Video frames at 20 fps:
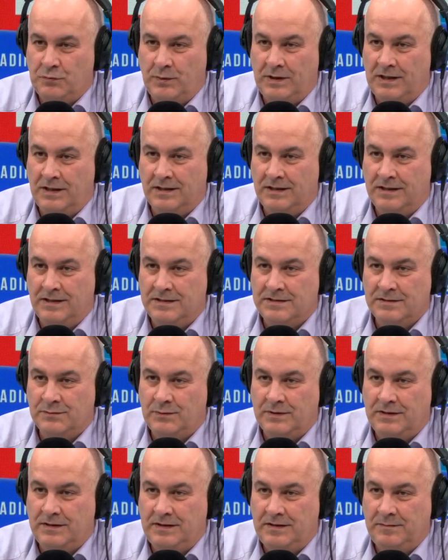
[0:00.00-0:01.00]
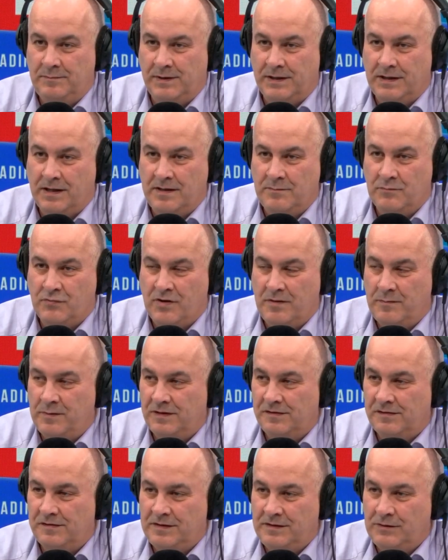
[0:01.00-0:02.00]
a weak leader. When he became Prime
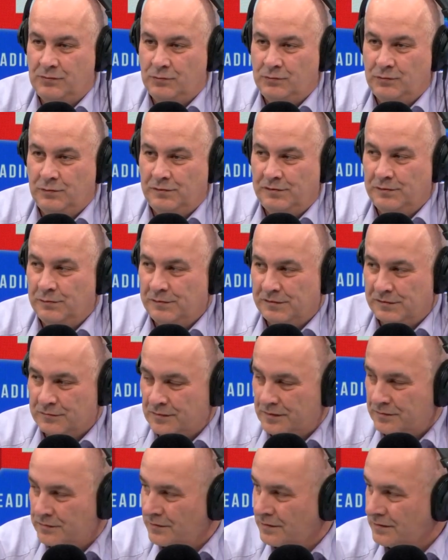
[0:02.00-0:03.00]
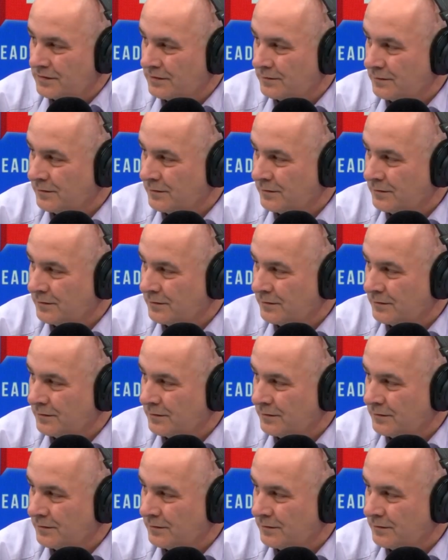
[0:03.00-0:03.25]
Minister, he called all sorts of referendums.